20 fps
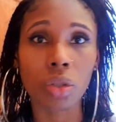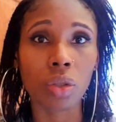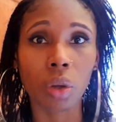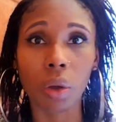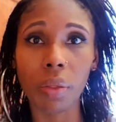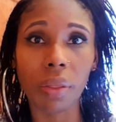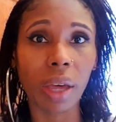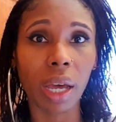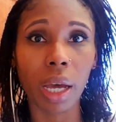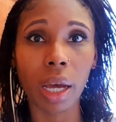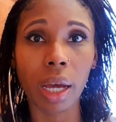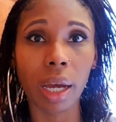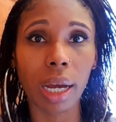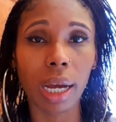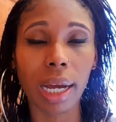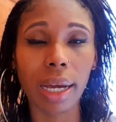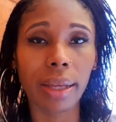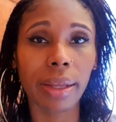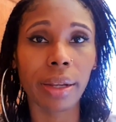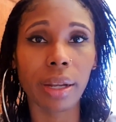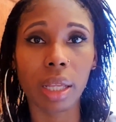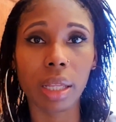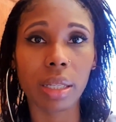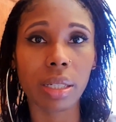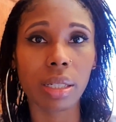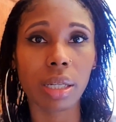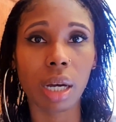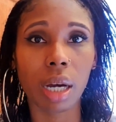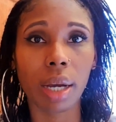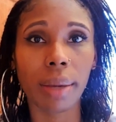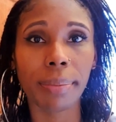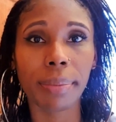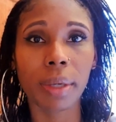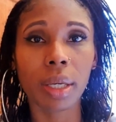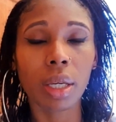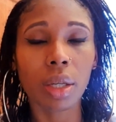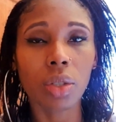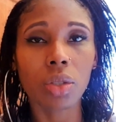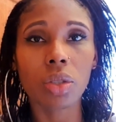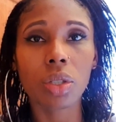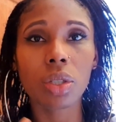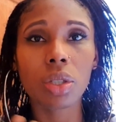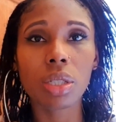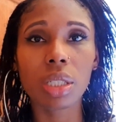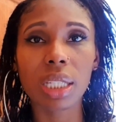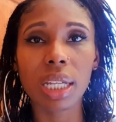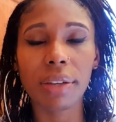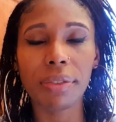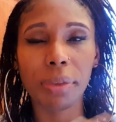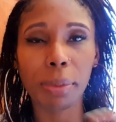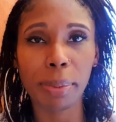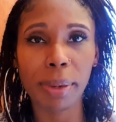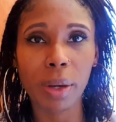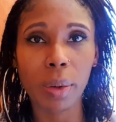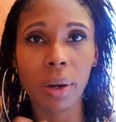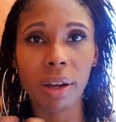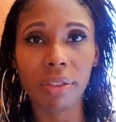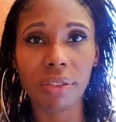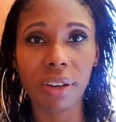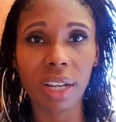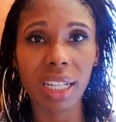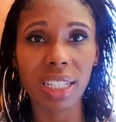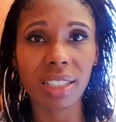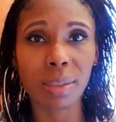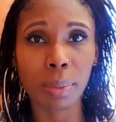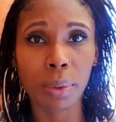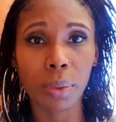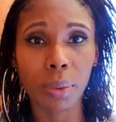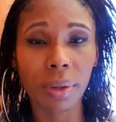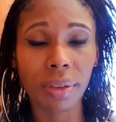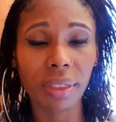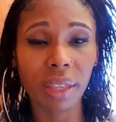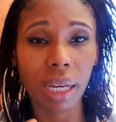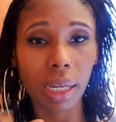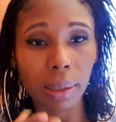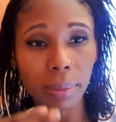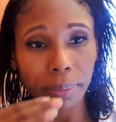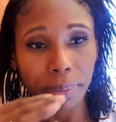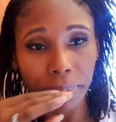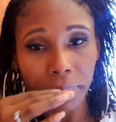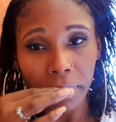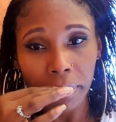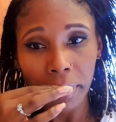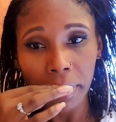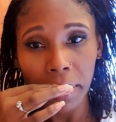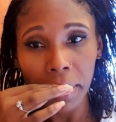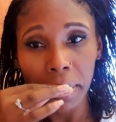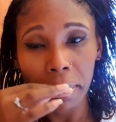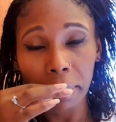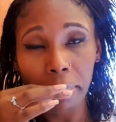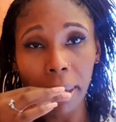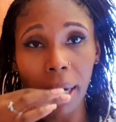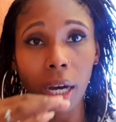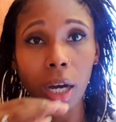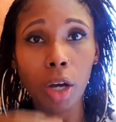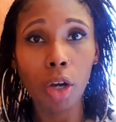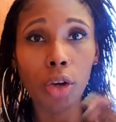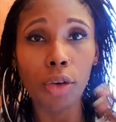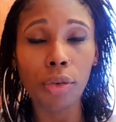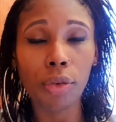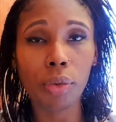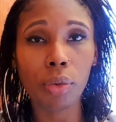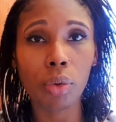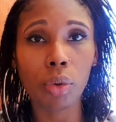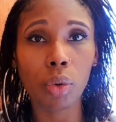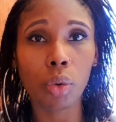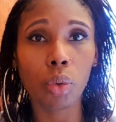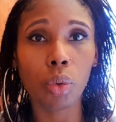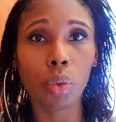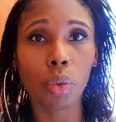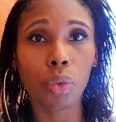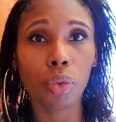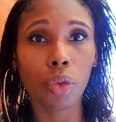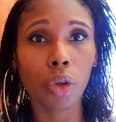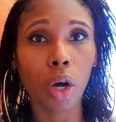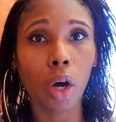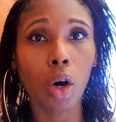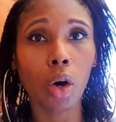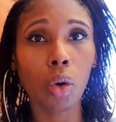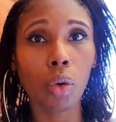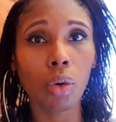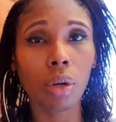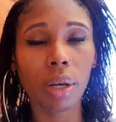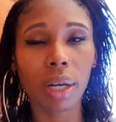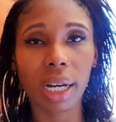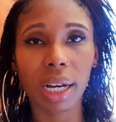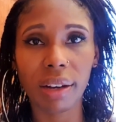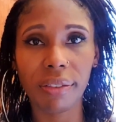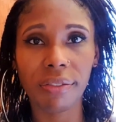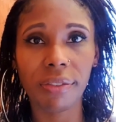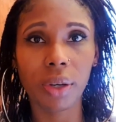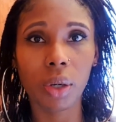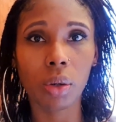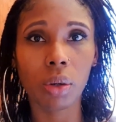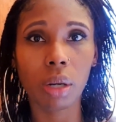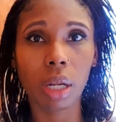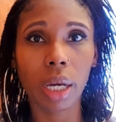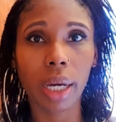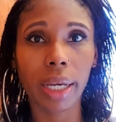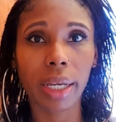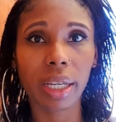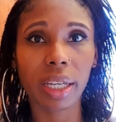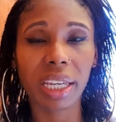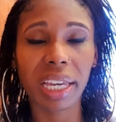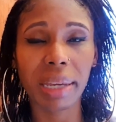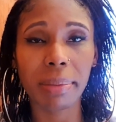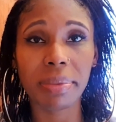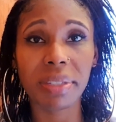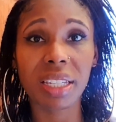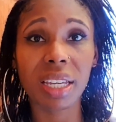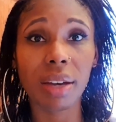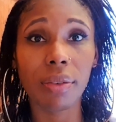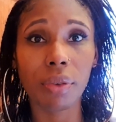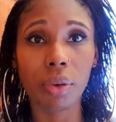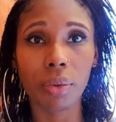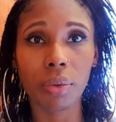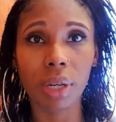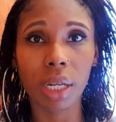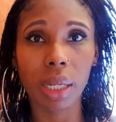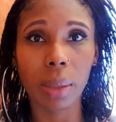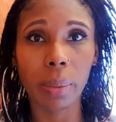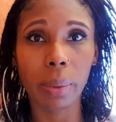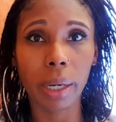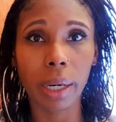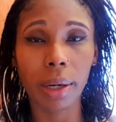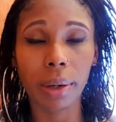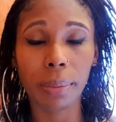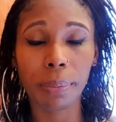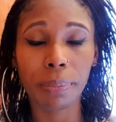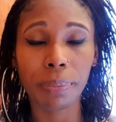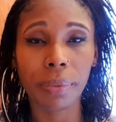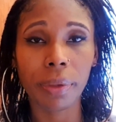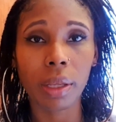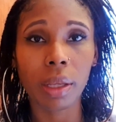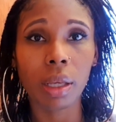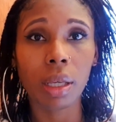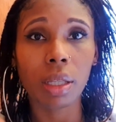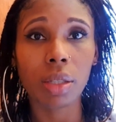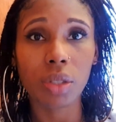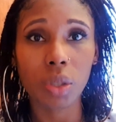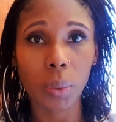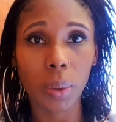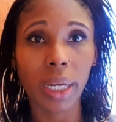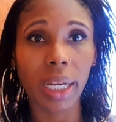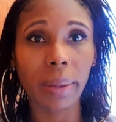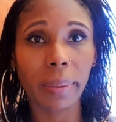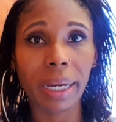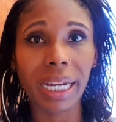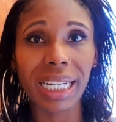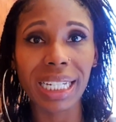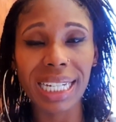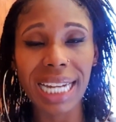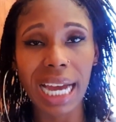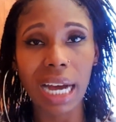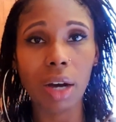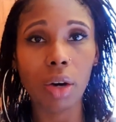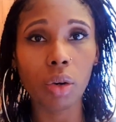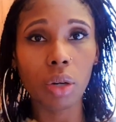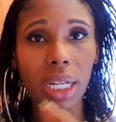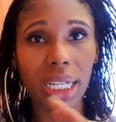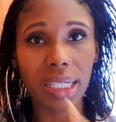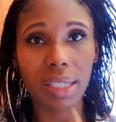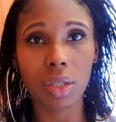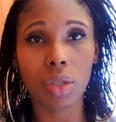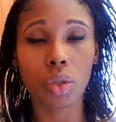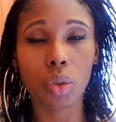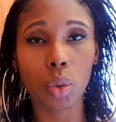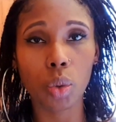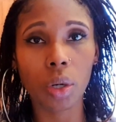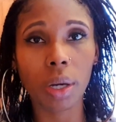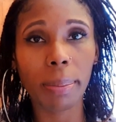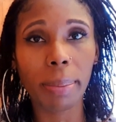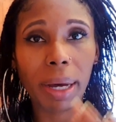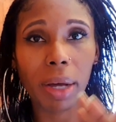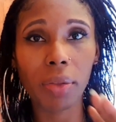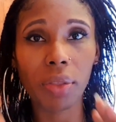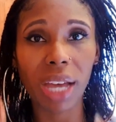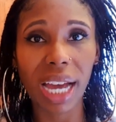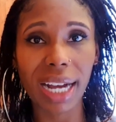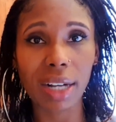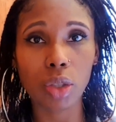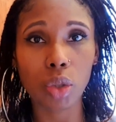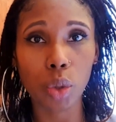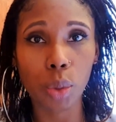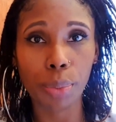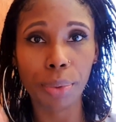not there at another time, so you just have to be quite flexible with that. But overall, the whole look I feel like came together really well. So anyway, now let's talk about the actual